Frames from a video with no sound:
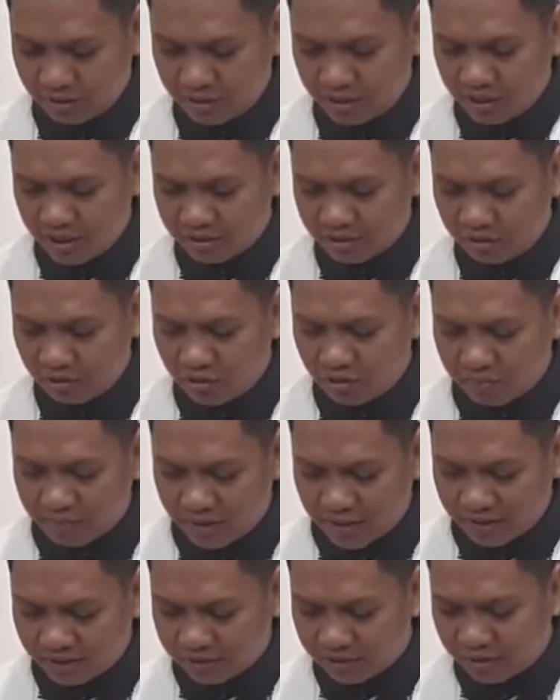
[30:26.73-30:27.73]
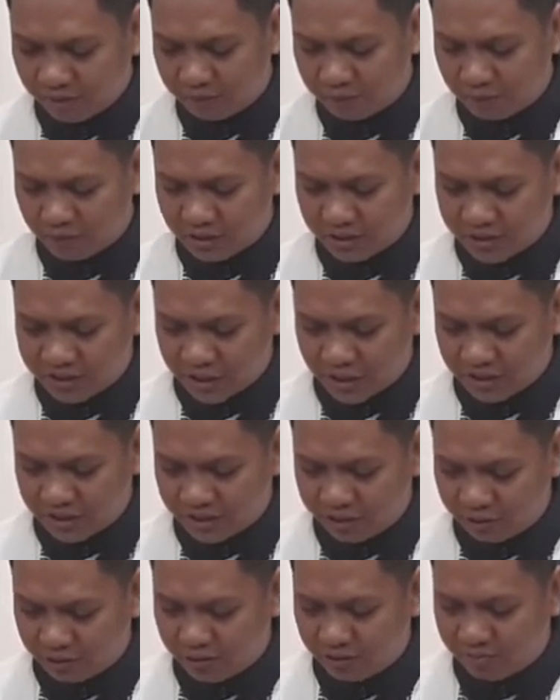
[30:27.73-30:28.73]
let no man therefore
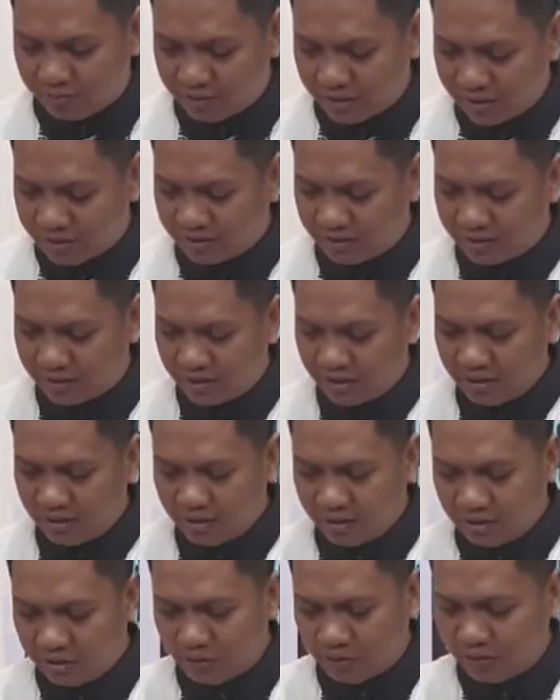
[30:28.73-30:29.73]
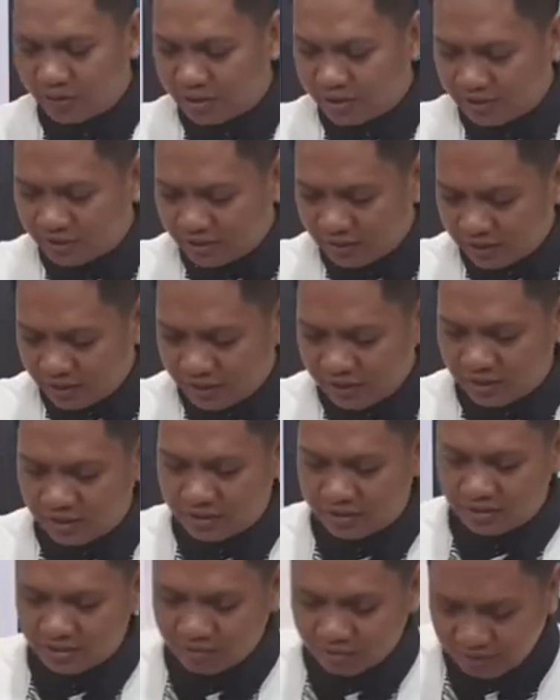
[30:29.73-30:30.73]
judge you in meat or in
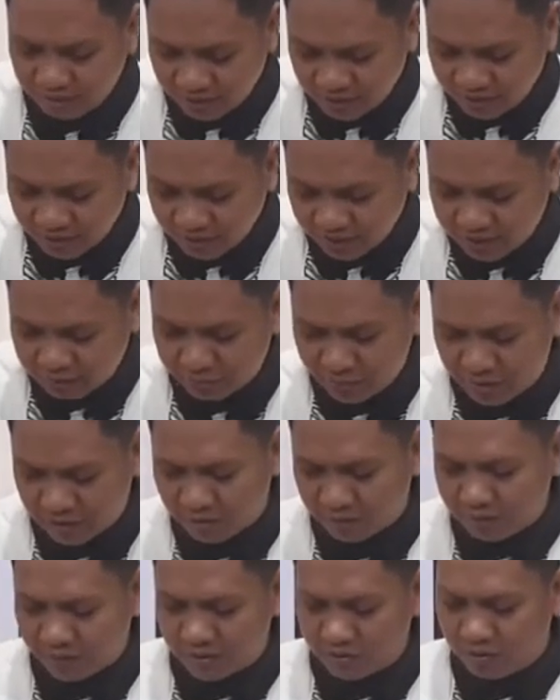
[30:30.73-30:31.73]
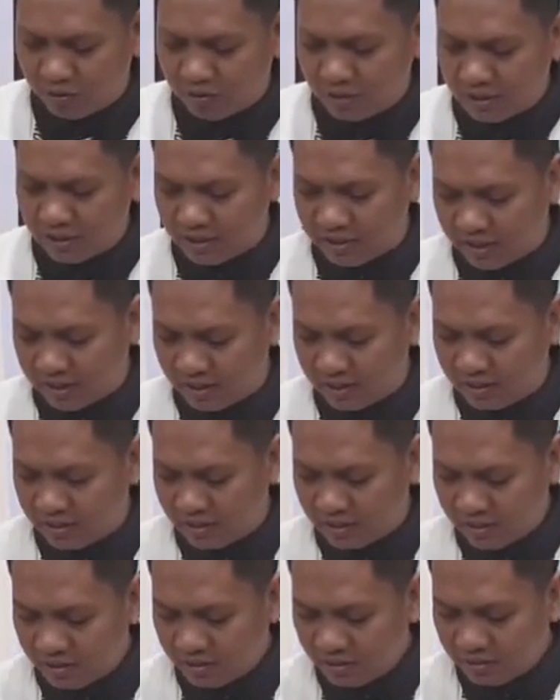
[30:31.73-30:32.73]
drink or in respect of an holy
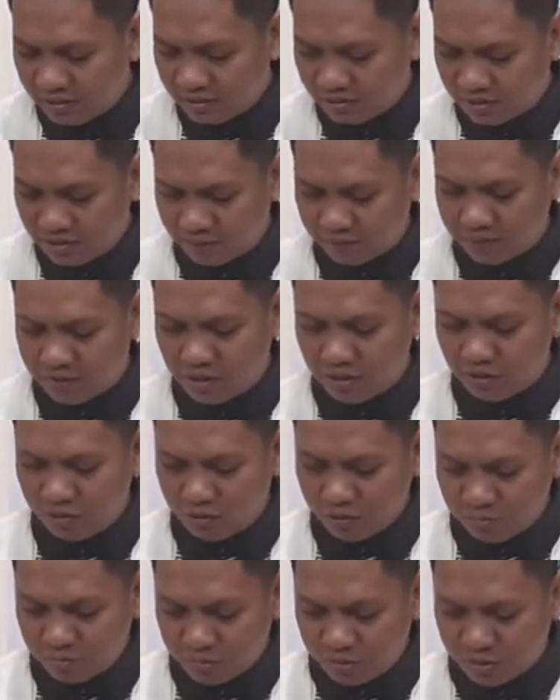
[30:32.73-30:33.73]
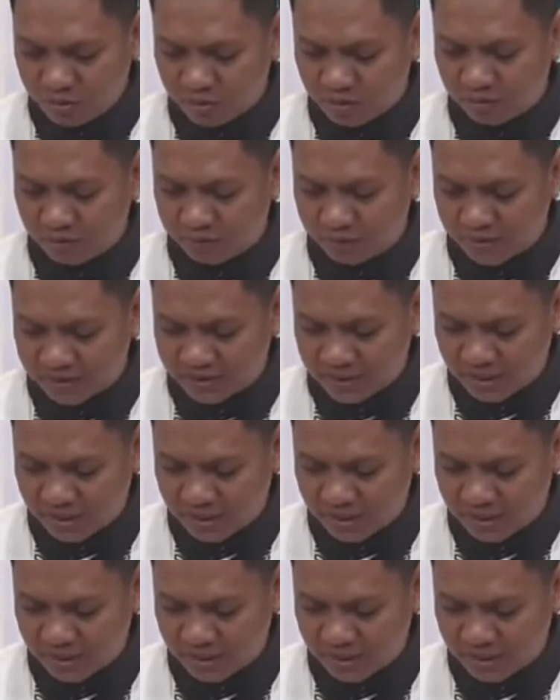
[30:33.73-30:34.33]
day or of the new moon or of the